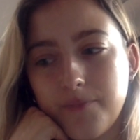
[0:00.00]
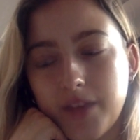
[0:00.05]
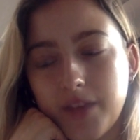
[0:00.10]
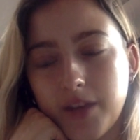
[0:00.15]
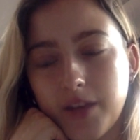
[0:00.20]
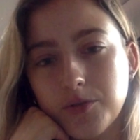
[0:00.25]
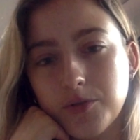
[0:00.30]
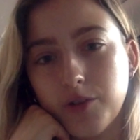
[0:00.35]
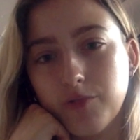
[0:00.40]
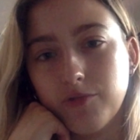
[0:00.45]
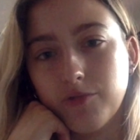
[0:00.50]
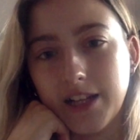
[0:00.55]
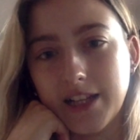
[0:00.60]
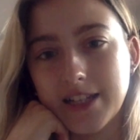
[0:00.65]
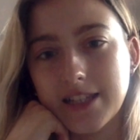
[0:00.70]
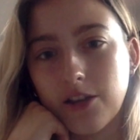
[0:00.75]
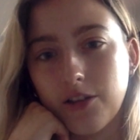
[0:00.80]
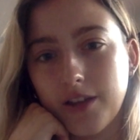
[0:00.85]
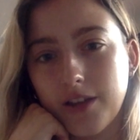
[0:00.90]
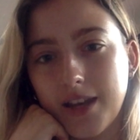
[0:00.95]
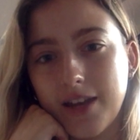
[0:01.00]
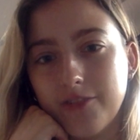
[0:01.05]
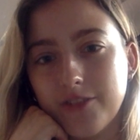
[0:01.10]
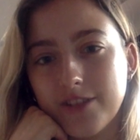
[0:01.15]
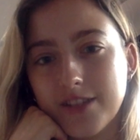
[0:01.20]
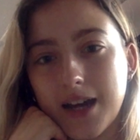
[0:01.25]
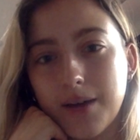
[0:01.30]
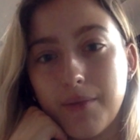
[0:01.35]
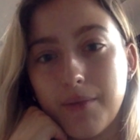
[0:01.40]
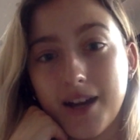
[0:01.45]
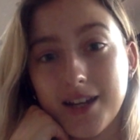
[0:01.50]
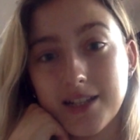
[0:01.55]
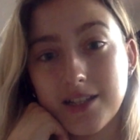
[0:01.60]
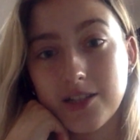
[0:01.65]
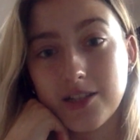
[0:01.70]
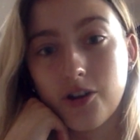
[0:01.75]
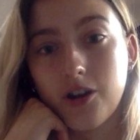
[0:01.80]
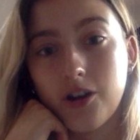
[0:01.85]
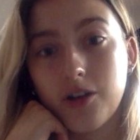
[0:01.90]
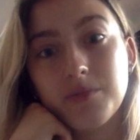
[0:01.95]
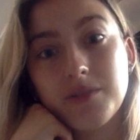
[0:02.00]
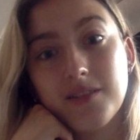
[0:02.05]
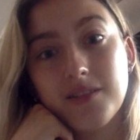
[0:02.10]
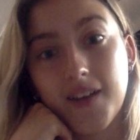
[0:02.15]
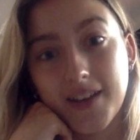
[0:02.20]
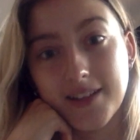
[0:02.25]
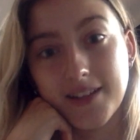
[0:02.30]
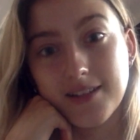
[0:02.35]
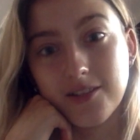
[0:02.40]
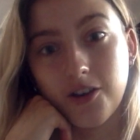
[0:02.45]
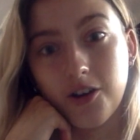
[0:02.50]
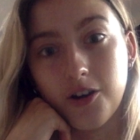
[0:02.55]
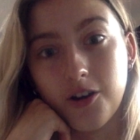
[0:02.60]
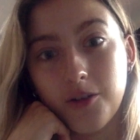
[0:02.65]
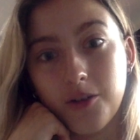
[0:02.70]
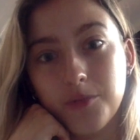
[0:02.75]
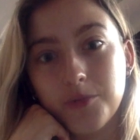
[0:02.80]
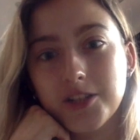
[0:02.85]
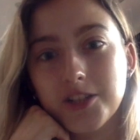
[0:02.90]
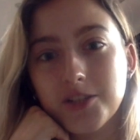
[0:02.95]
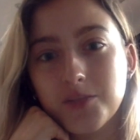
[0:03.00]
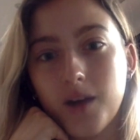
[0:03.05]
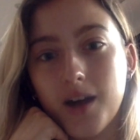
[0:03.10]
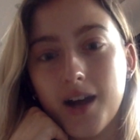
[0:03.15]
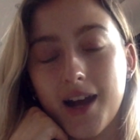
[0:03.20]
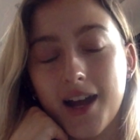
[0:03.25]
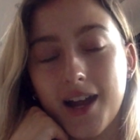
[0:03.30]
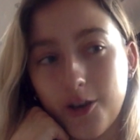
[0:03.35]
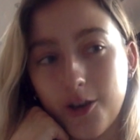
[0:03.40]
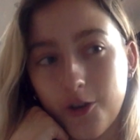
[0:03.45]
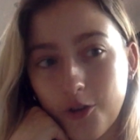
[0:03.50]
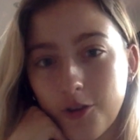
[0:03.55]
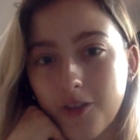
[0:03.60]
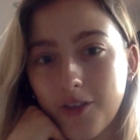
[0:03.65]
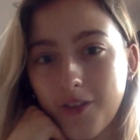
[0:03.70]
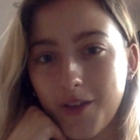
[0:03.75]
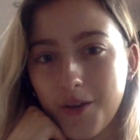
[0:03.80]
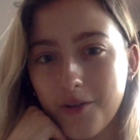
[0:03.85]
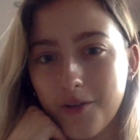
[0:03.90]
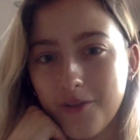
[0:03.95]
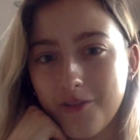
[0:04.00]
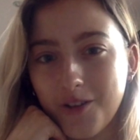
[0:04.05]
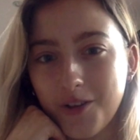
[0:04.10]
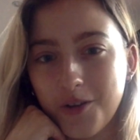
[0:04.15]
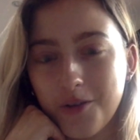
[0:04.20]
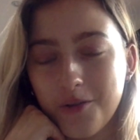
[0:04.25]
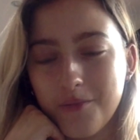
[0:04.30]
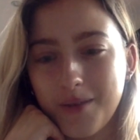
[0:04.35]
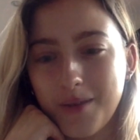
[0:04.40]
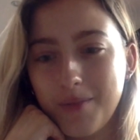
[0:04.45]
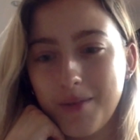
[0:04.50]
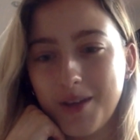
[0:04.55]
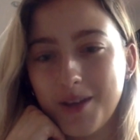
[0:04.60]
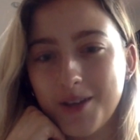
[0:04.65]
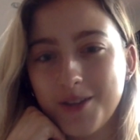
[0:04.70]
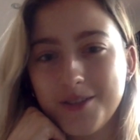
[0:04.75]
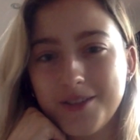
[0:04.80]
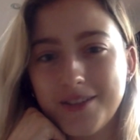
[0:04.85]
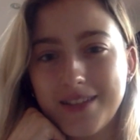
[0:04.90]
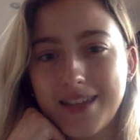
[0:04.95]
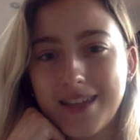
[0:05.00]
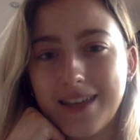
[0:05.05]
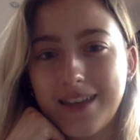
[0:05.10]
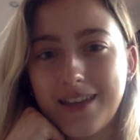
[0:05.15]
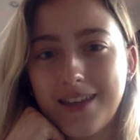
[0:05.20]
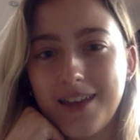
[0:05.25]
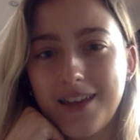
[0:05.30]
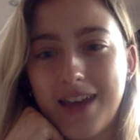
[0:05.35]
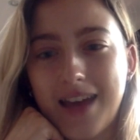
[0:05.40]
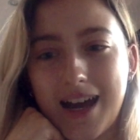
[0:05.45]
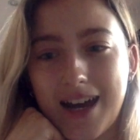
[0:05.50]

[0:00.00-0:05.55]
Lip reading: and it was going really slowly, and every time I stopped, they stopped, which is why I knew that they were following me, because